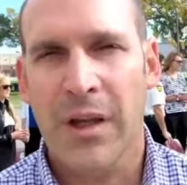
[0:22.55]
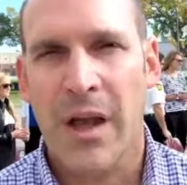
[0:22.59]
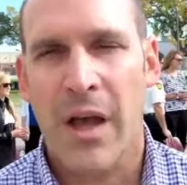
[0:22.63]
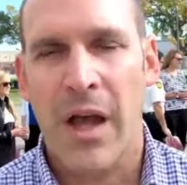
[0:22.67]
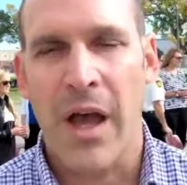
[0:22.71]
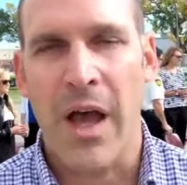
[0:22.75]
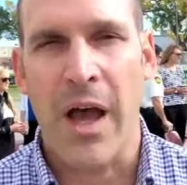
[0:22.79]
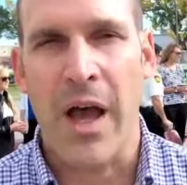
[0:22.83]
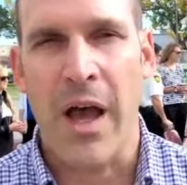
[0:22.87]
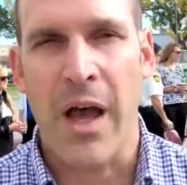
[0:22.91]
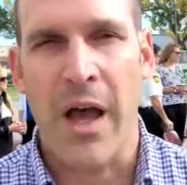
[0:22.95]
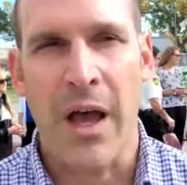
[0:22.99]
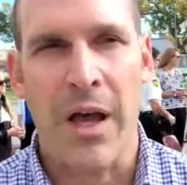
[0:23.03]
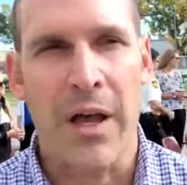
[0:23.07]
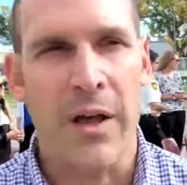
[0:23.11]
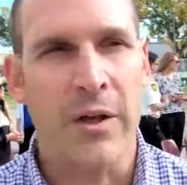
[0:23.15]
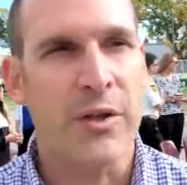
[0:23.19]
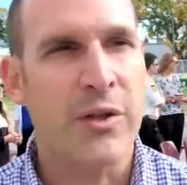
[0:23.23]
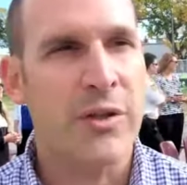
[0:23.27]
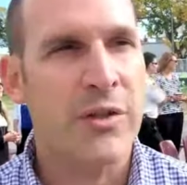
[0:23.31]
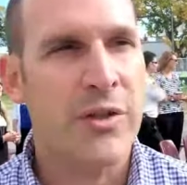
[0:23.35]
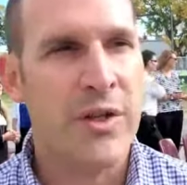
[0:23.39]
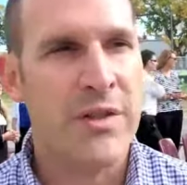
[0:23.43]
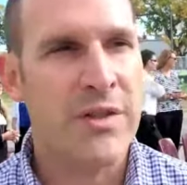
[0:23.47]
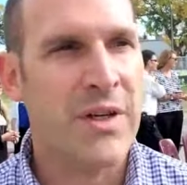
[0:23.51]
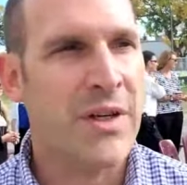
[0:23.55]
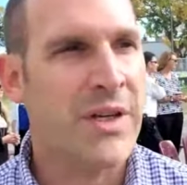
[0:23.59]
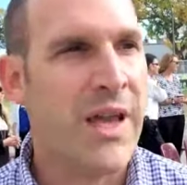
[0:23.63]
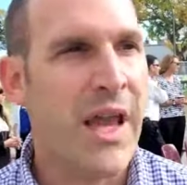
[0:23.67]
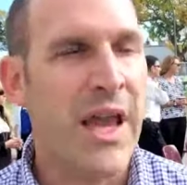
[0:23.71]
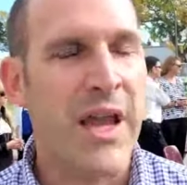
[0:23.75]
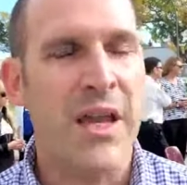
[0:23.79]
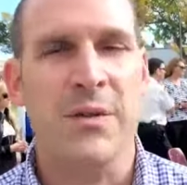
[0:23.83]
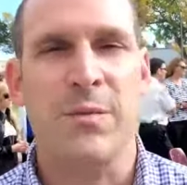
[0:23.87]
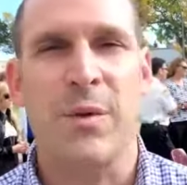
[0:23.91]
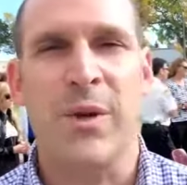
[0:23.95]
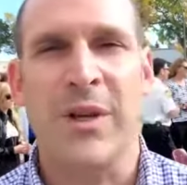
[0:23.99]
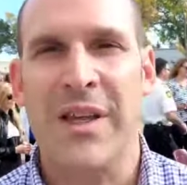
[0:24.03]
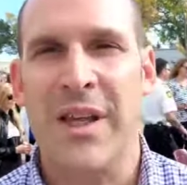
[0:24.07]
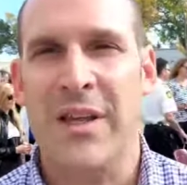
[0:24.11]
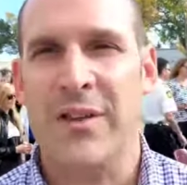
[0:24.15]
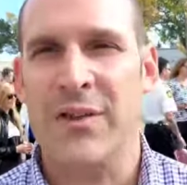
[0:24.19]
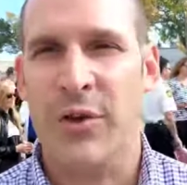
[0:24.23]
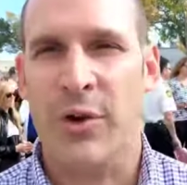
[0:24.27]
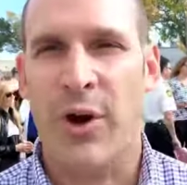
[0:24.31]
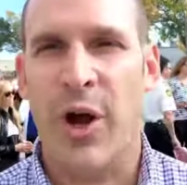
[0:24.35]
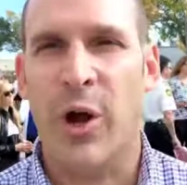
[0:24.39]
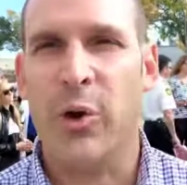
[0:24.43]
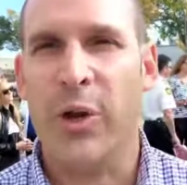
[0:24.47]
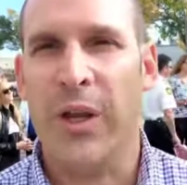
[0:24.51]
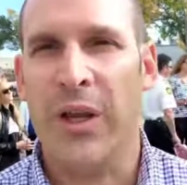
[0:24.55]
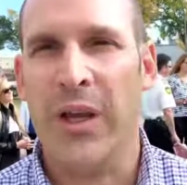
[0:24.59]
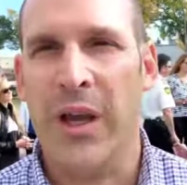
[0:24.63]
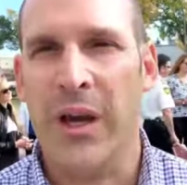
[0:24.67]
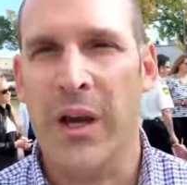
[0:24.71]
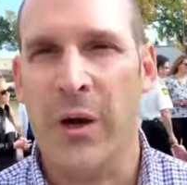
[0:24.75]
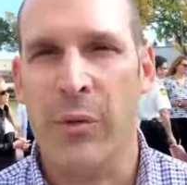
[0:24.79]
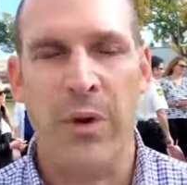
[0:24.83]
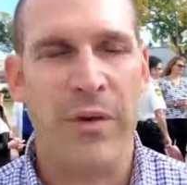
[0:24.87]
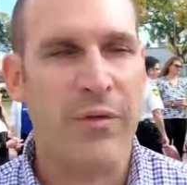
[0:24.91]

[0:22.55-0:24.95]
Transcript: Uh, just engagement. Kids are out here.